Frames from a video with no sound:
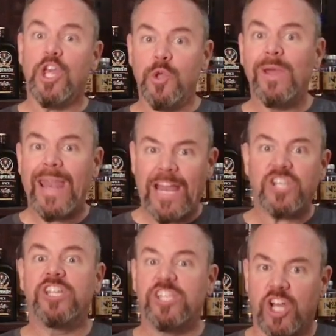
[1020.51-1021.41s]
you can
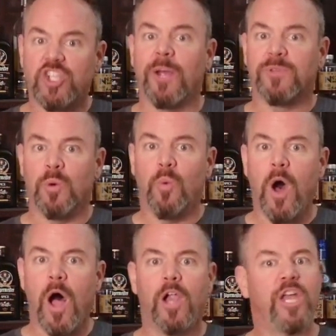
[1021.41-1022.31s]
actually touch up the
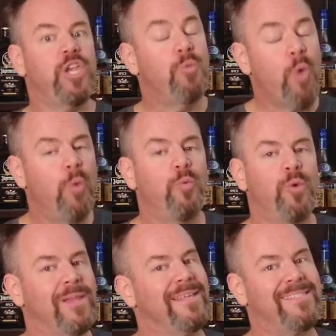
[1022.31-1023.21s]
wall and you won't
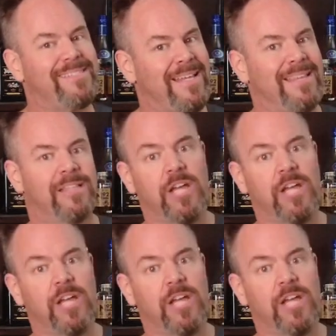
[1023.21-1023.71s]
really see the